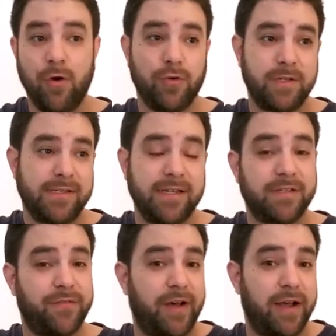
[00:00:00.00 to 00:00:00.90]
or
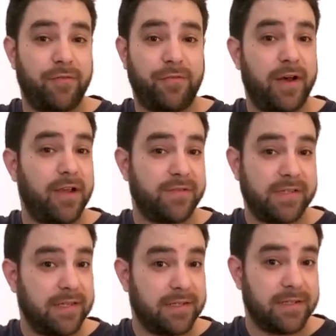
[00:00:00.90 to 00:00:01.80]
six five five
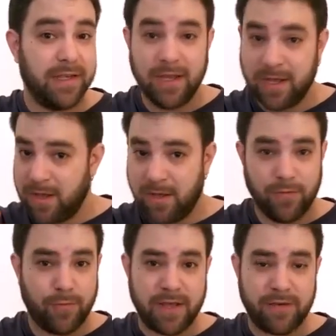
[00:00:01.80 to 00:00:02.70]
six
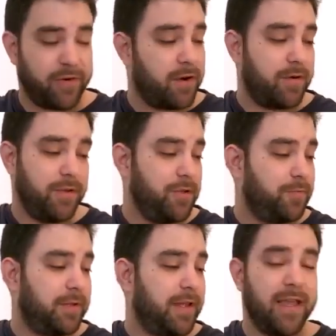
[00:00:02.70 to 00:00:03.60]
whatever you
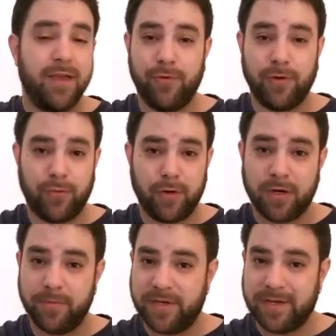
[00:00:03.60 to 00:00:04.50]
play will
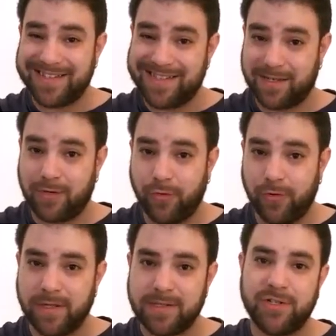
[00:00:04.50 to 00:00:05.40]
work because it's a
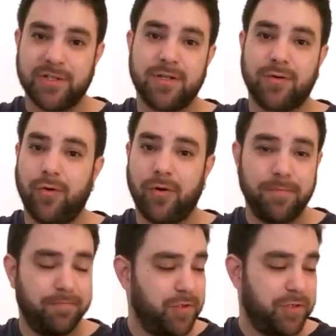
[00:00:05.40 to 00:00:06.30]
chord it's just a
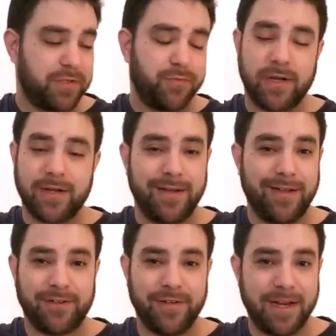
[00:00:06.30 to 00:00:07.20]
chord you just want to
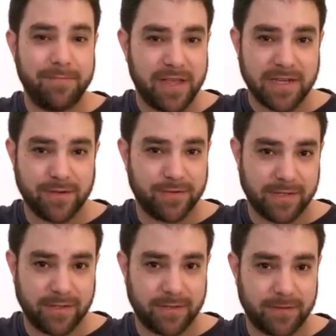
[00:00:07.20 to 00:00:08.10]
alternate bass notes
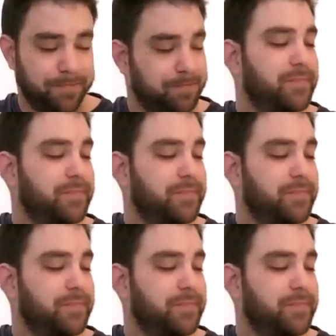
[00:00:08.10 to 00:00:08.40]
a little